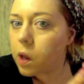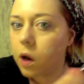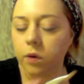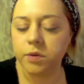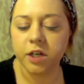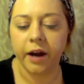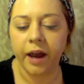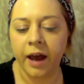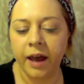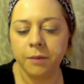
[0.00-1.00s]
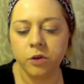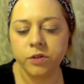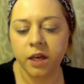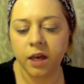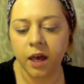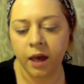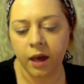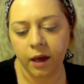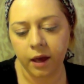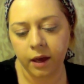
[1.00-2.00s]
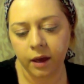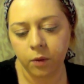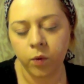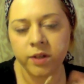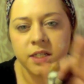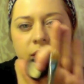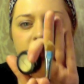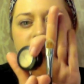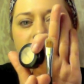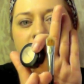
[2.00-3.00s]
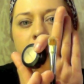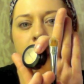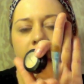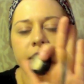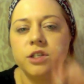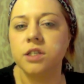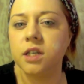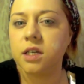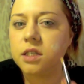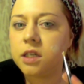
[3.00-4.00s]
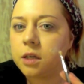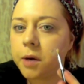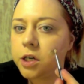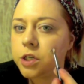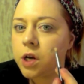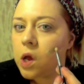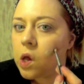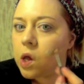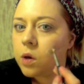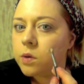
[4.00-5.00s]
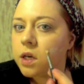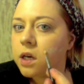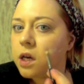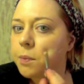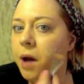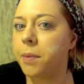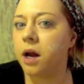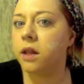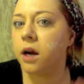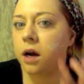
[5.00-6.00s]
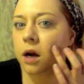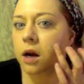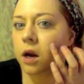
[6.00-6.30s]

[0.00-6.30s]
Oh, I'm sorry. I am using a 165 by MAC, just the concealer brush. I'm just going to kind of pop it on there.